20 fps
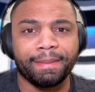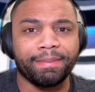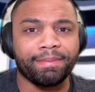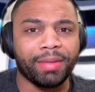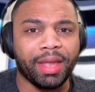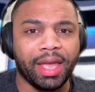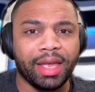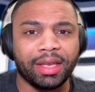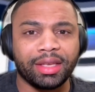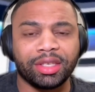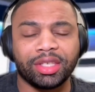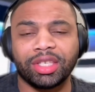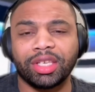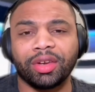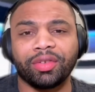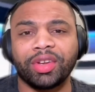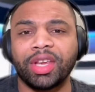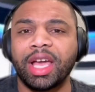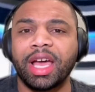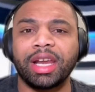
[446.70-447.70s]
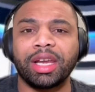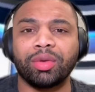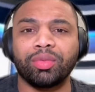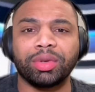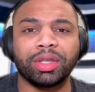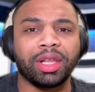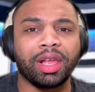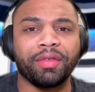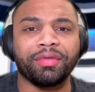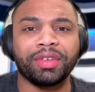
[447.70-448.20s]
And Sirianni
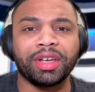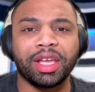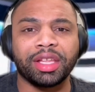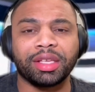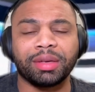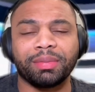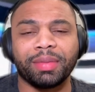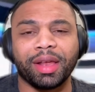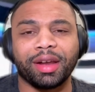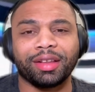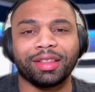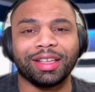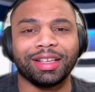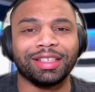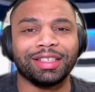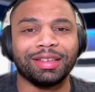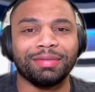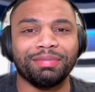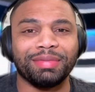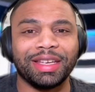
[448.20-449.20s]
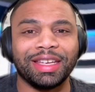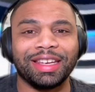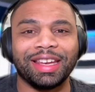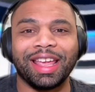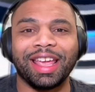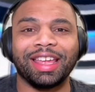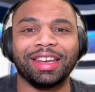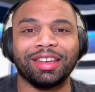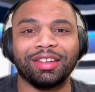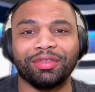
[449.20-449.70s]
would love nothing better than to beat
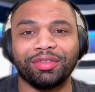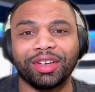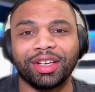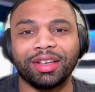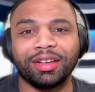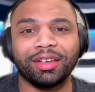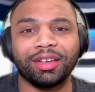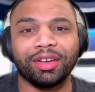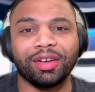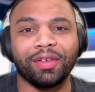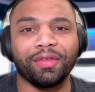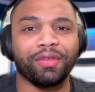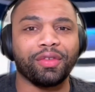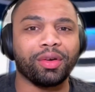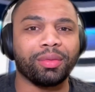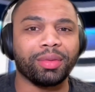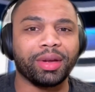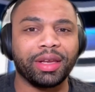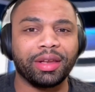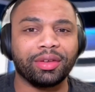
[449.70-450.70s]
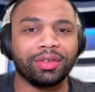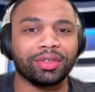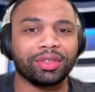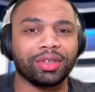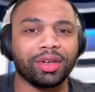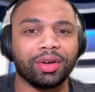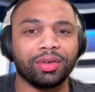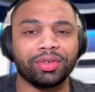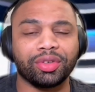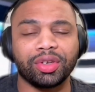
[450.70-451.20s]
Andy Reid, former Eagles
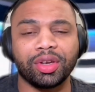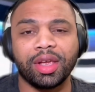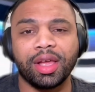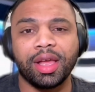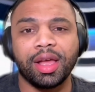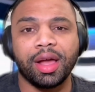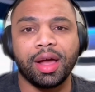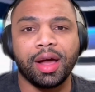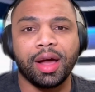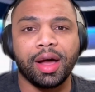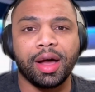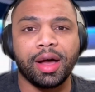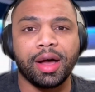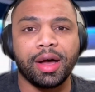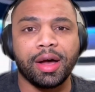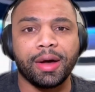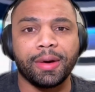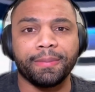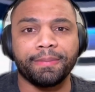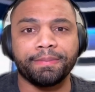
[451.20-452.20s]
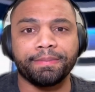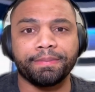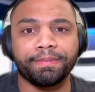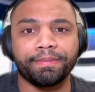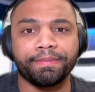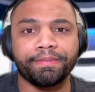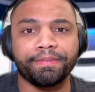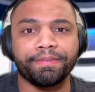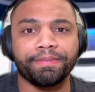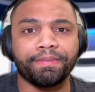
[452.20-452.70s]
coach.
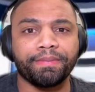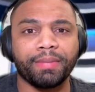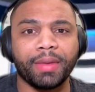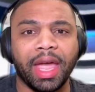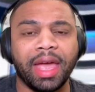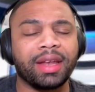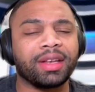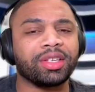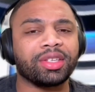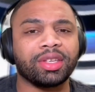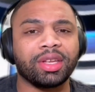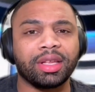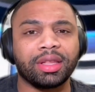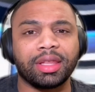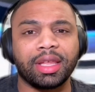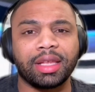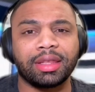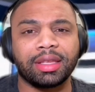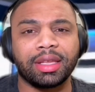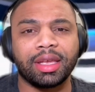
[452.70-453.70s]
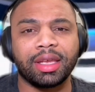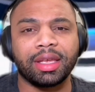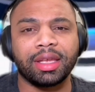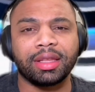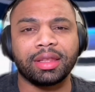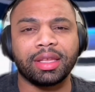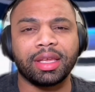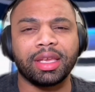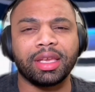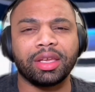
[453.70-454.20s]
I just think that
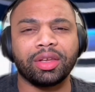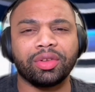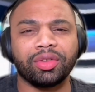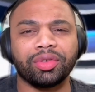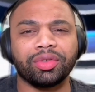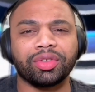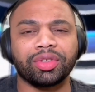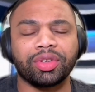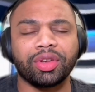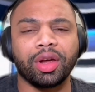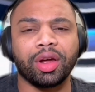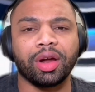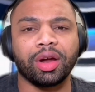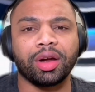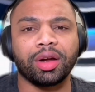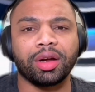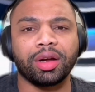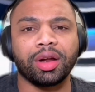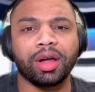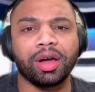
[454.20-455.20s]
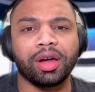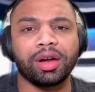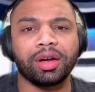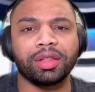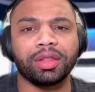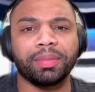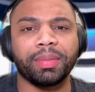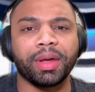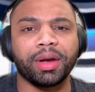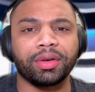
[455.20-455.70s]
the Eagles are
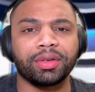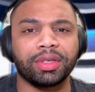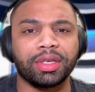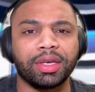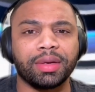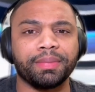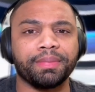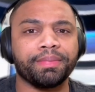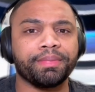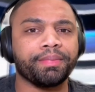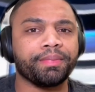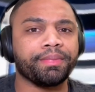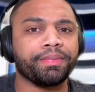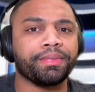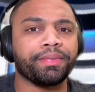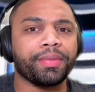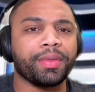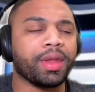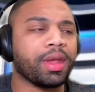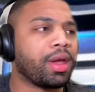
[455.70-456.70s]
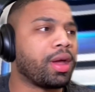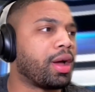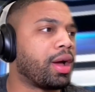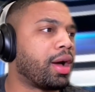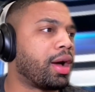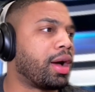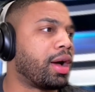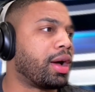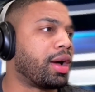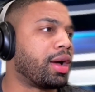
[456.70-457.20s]
the better team.
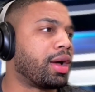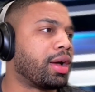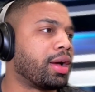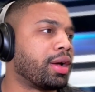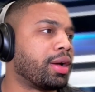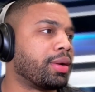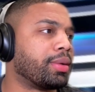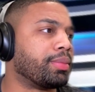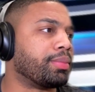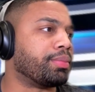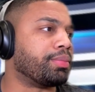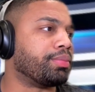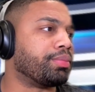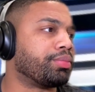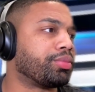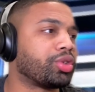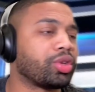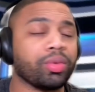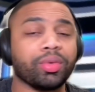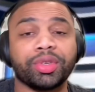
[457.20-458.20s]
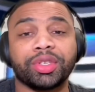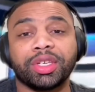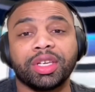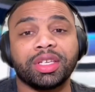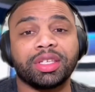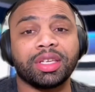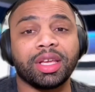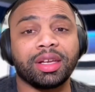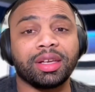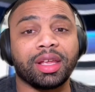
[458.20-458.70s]
So we'll see
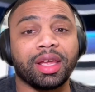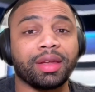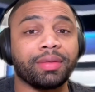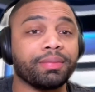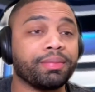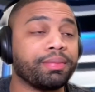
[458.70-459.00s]
Sunday.